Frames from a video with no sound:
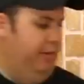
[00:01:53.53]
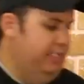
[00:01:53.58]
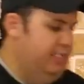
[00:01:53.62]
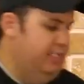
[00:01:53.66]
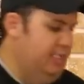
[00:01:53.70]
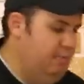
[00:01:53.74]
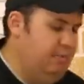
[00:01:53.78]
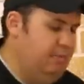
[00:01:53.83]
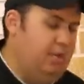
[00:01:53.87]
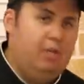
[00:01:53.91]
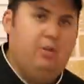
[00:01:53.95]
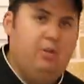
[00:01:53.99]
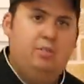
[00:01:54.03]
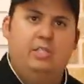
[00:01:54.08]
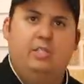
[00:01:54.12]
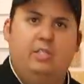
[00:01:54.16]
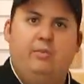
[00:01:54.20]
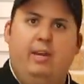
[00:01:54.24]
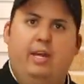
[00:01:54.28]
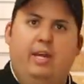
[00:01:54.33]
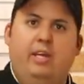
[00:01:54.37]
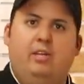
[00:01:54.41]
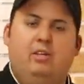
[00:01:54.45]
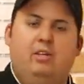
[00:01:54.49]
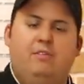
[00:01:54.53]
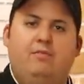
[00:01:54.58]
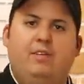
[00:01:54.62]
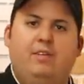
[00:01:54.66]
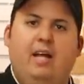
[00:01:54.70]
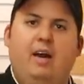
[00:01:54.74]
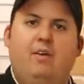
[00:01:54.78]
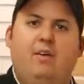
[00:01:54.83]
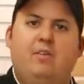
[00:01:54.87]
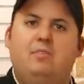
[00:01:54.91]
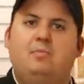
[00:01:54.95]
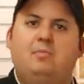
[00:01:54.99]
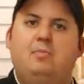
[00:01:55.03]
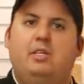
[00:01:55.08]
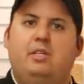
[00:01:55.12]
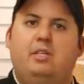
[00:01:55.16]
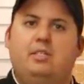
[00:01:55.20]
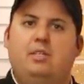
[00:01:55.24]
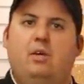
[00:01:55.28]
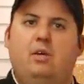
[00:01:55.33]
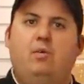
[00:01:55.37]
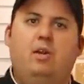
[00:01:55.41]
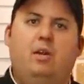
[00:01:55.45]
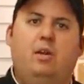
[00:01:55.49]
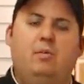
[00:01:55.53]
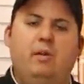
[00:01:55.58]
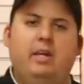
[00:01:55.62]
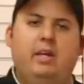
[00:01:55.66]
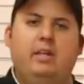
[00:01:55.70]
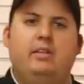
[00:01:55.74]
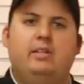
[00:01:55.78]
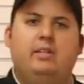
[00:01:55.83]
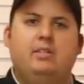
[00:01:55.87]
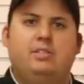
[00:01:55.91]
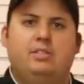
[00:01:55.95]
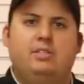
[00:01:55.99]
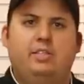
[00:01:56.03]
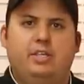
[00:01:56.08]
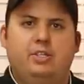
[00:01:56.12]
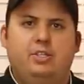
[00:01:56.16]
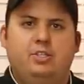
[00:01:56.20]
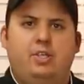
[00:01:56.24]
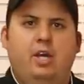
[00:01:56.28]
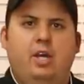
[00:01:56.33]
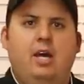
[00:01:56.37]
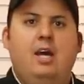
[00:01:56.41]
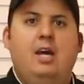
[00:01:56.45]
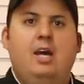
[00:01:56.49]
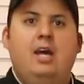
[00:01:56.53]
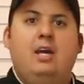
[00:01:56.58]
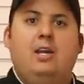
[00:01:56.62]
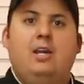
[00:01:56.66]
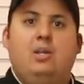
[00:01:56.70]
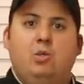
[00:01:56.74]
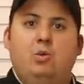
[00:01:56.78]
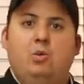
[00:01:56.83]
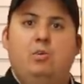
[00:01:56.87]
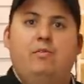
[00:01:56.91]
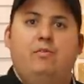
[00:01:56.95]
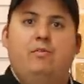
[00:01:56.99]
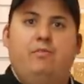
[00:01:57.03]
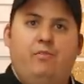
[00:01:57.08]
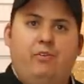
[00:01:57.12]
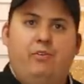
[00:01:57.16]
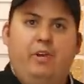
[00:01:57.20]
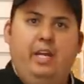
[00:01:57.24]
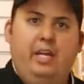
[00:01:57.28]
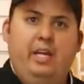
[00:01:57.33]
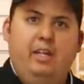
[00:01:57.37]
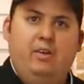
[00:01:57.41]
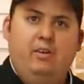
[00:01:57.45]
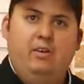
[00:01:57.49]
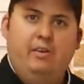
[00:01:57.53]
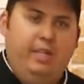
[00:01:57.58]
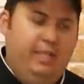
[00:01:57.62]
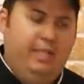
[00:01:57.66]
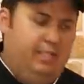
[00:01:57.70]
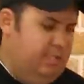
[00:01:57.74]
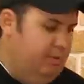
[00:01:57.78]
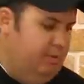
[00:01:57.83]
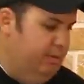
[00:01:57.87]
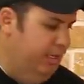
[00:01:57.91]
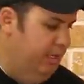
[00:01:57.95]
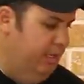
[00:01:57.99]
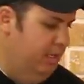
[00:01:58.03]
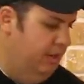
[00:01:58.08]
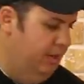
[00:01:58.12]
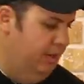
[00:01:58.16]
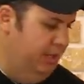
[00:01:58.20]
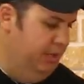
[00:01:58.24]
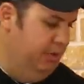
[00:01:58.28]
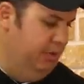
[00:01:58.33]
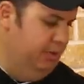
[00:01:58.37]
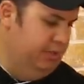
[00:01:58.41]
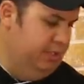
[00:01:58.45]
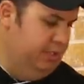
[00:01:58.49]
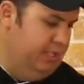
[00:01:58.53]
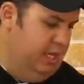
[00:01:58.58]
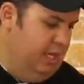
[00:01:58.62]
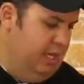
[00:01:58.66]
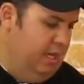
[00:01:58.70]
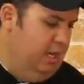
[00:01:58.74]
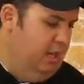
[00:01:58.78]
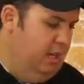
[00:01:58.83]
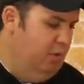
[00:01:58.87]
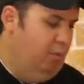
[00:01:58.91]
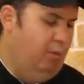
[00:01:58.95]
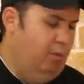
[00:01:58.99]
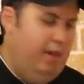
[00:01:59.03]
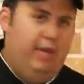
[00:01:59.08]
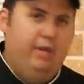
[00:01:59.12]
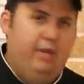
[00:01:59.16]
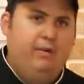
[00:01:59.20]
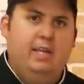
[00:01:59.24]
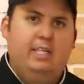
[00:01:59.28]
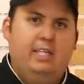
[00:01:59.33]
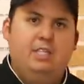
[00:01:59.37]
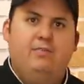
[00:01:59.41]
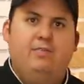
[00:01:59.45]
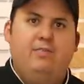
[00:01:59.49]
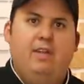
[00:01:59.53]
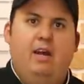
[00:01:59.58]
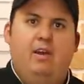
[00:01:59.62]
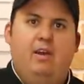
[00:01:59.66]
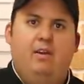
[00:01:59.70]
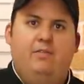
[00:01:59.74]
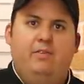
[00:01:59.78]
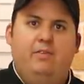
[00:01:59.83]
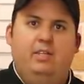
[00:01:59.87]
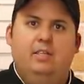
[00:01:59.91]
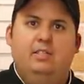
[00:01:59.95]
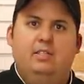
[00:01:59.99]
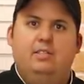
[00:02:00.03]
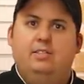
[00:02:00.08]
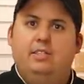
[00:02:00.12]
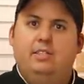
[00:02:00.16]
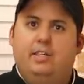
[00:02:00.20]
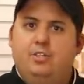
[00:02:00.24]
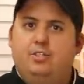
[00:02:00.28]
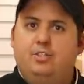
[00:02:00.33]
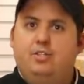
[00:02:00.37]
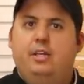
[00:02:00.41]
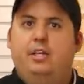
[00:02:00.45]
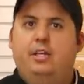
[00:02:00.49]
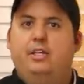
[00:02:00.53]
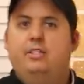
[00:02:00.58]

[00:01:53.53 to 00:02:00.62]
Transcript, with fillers: reason I'm not using regular flour because I want to make this dish gluten-free. Okay, so we're going to use white rice flour for this dish